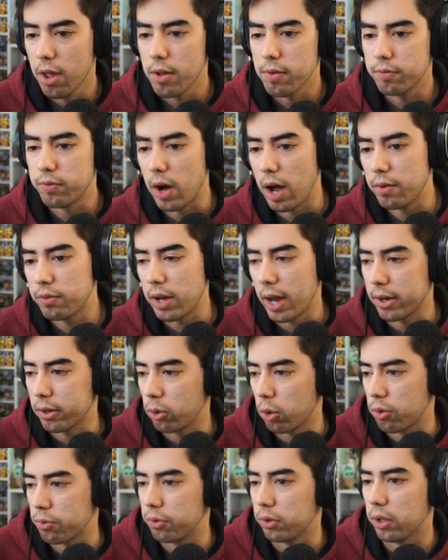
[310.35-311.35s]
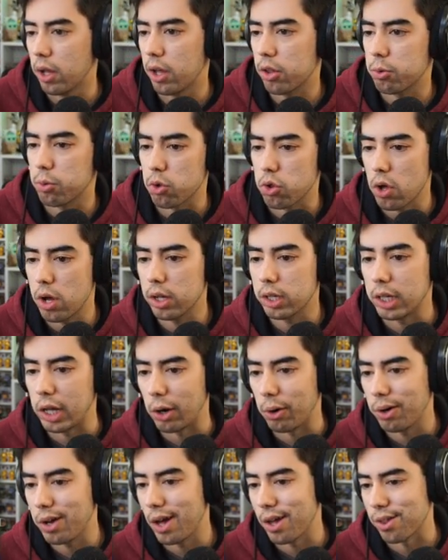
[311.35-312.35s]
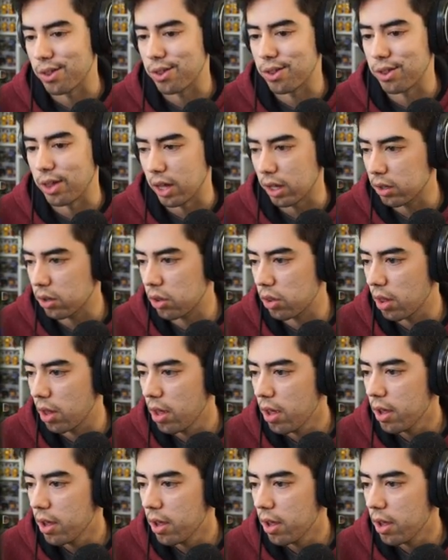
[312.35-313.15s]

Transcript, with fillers: five tackles for loss. Rashan Gary has six.